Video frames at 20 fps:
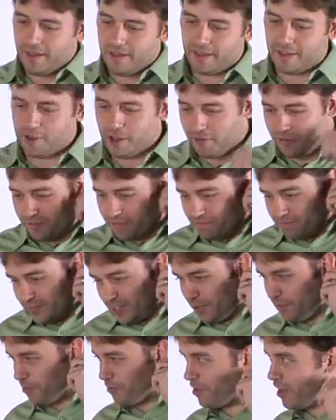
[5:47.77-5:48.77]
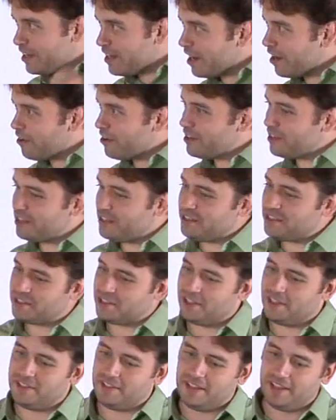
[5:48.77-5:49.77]
kind of event areas
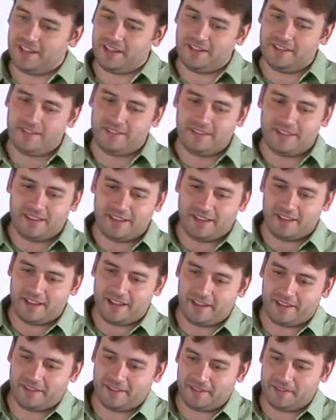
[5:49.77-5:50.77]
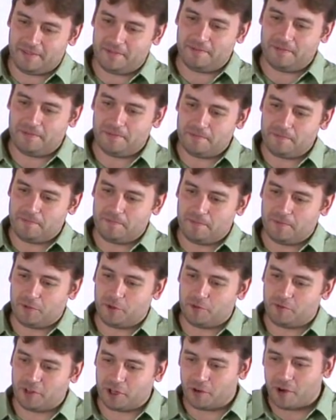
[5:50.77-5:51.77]
and
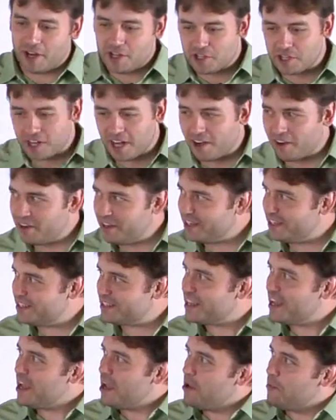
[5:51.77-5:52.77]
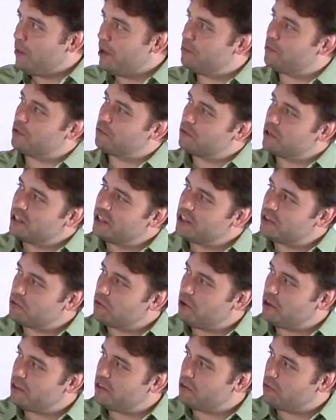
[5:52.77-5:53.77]
configuration areas, but really the
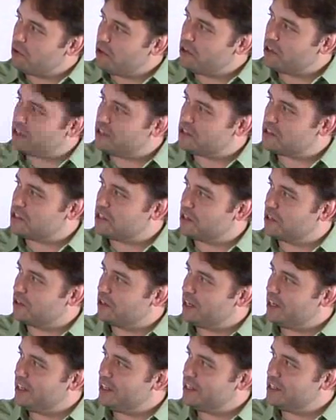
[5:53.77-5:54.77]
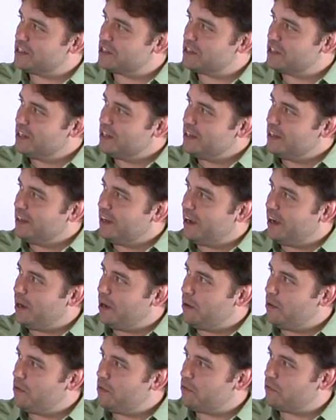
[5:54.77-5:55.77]
one to consider is
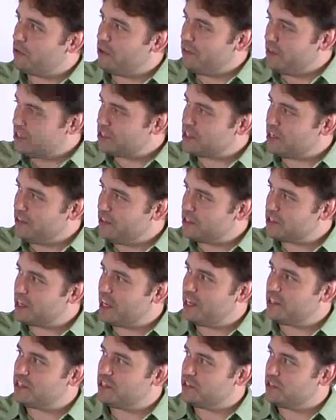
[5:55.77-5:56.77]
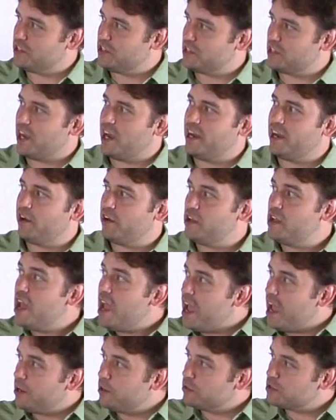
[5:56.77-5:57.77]
in this case is the design area.
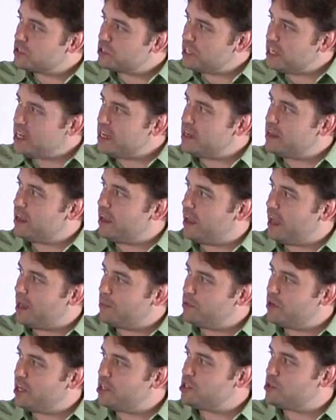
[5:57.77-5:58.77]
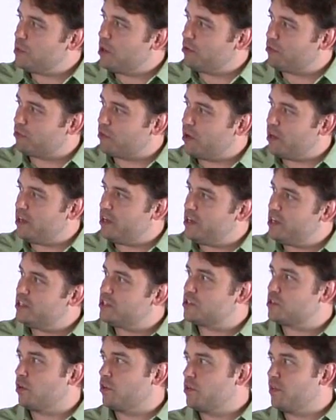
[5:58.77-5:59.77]
And you'll see admin HTML, front end, and
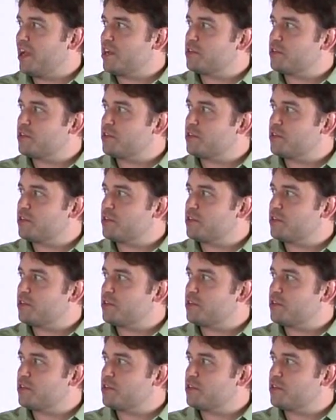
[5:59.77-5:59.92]
install. You'll